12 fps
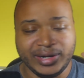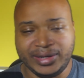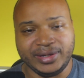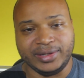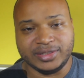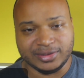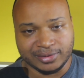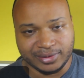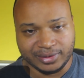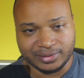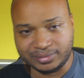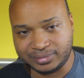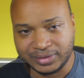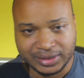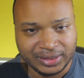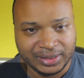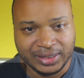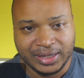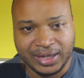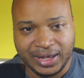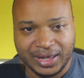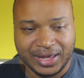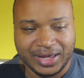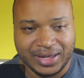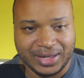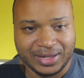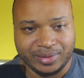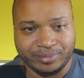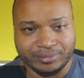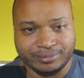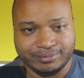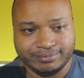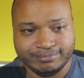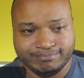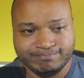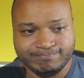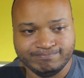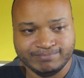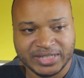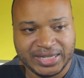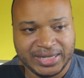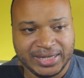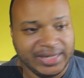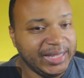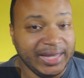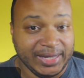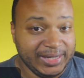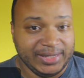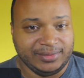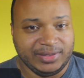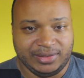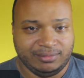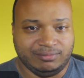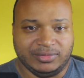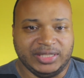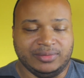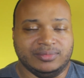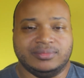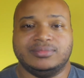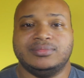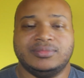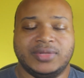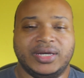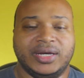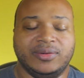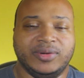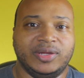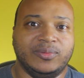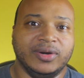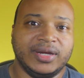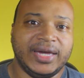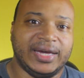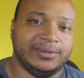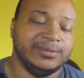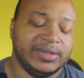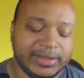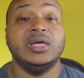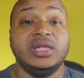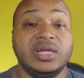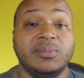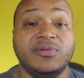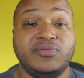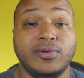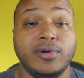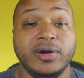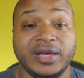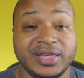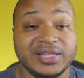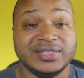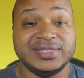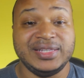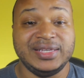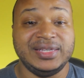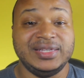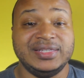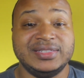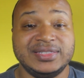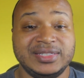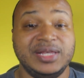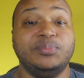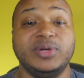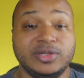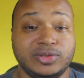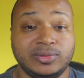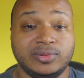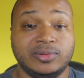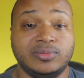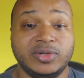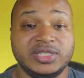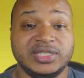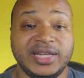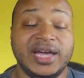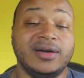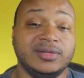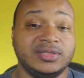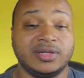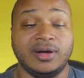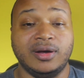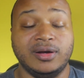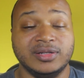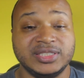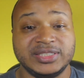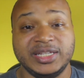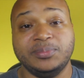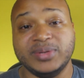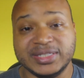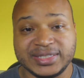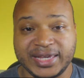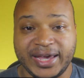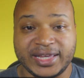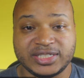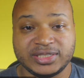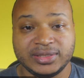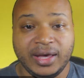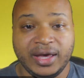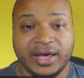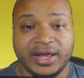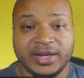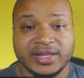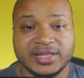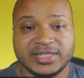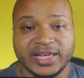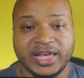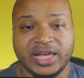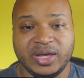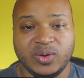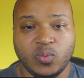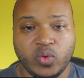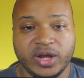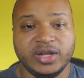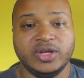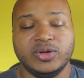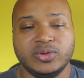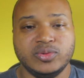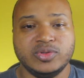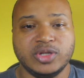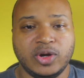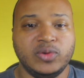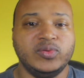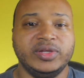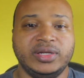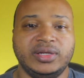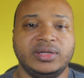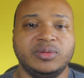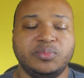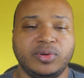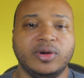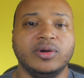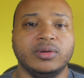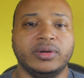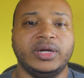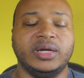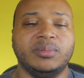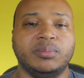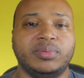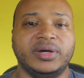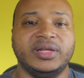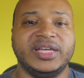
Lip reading: to get into it, and yeah, it didn't really work out. Number 4 is the snipping tool, which now is called Snip and Sketch, and it's a Windows only program, but